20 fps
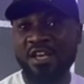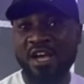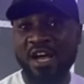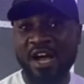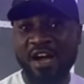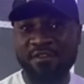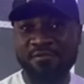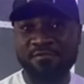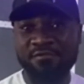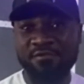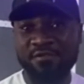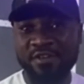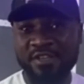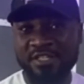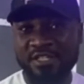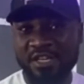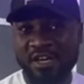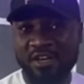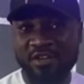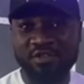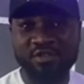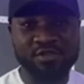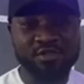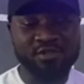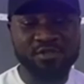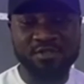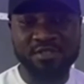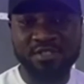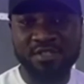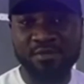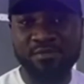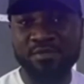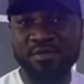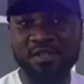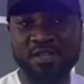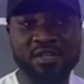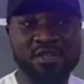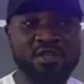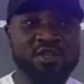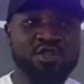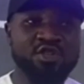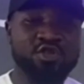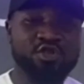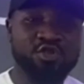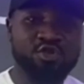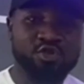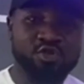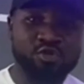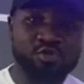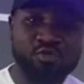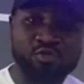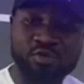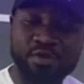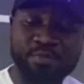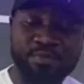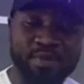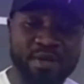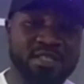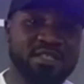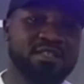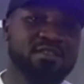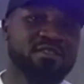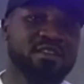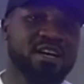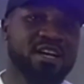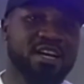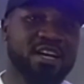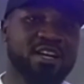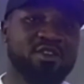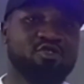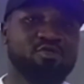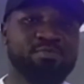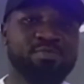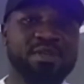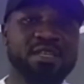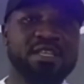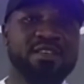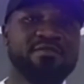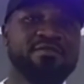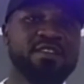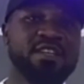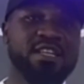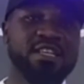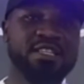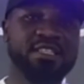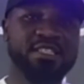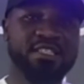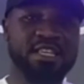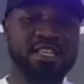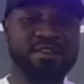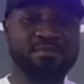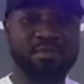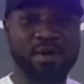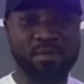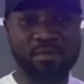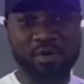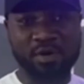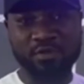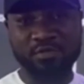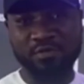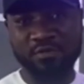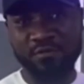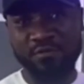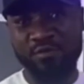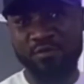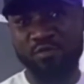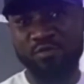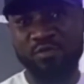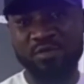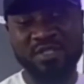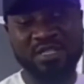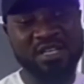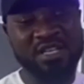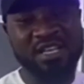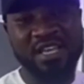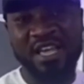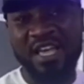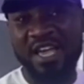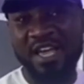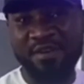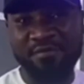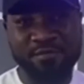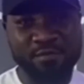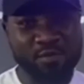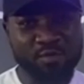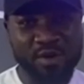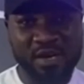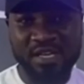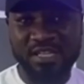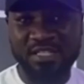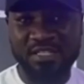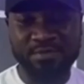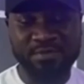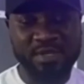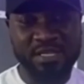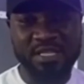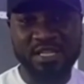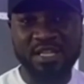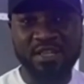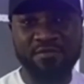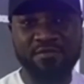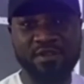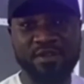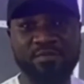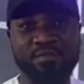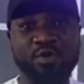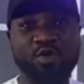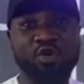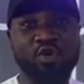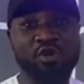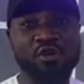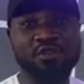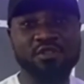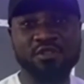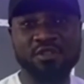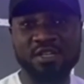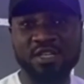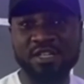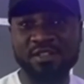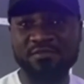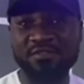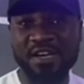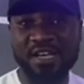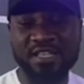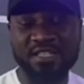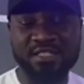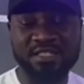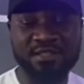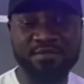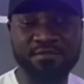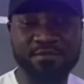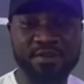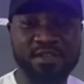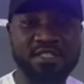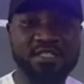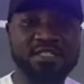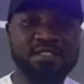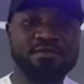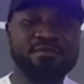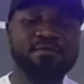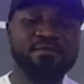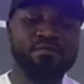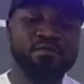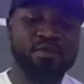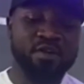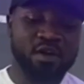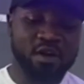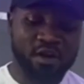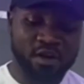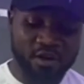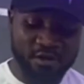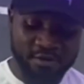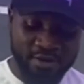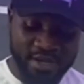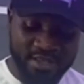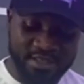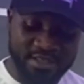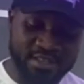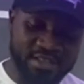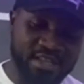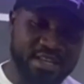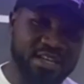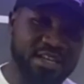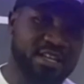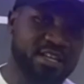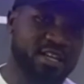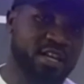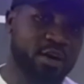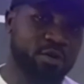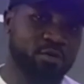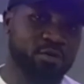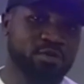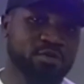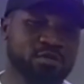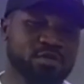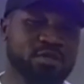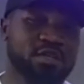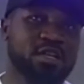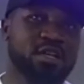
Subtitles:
average adult or something, you in particular cannot be given the same amount of dose everyone is being given because your liver is defective. All right. Now we want